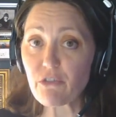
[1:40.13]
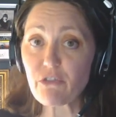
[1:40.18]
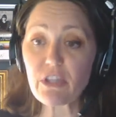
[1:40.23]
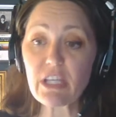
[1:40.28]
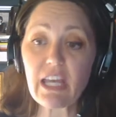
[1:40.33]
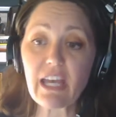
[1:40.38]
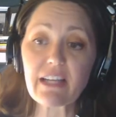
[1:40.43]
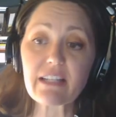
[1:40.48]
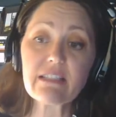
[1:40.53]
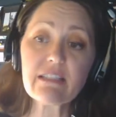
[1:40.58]

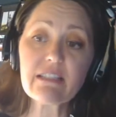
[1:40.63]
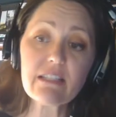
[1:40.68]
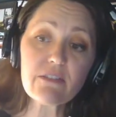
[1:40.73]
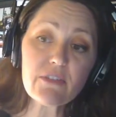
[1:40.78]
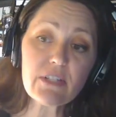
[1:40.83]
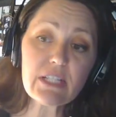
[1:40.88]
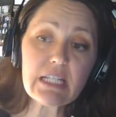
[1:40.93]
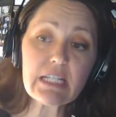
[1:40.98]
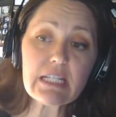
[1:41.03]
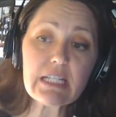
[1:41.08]
the
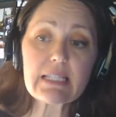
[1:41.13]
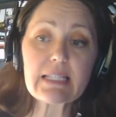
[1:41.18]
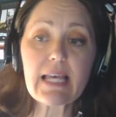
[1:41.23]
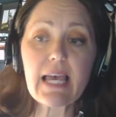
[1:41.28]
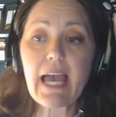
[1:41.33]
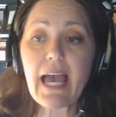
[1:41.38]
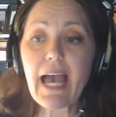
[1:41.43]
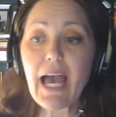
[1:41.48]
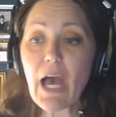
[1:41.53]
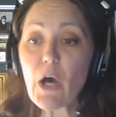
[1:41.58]
activities
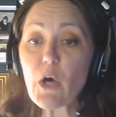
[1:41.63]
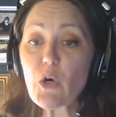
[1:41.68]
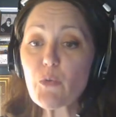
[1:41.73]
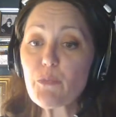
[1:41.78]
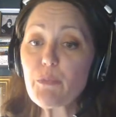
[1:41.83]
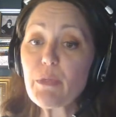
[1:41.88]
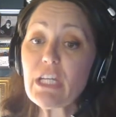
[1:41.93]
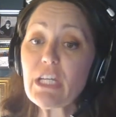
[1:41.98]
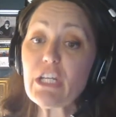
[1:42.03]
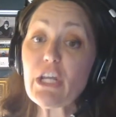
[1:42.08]
help
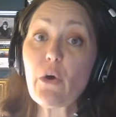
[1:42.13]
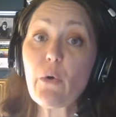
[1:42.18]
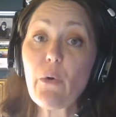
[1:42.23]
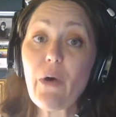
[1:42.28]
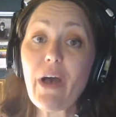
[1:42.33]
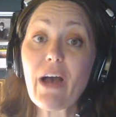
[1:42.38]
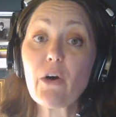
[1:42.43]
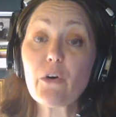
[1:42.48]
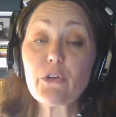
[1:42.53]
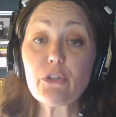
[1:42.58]
me know
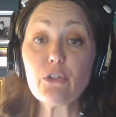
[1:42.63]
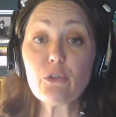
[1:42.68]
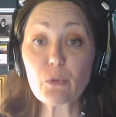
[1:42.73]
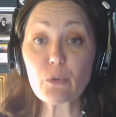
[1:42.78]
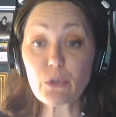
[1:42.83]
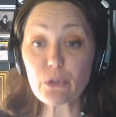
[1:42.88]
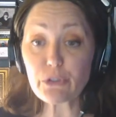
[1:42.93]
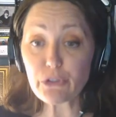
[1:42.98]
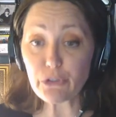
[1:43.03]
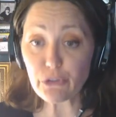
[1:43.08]
how
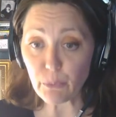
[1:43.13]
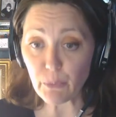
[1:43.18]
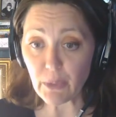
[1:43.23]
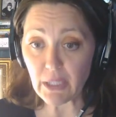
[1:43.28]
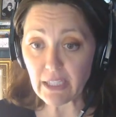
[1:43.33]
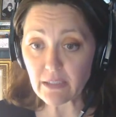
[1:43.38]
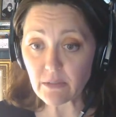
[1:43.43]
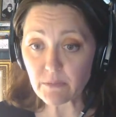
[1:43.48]
you're doing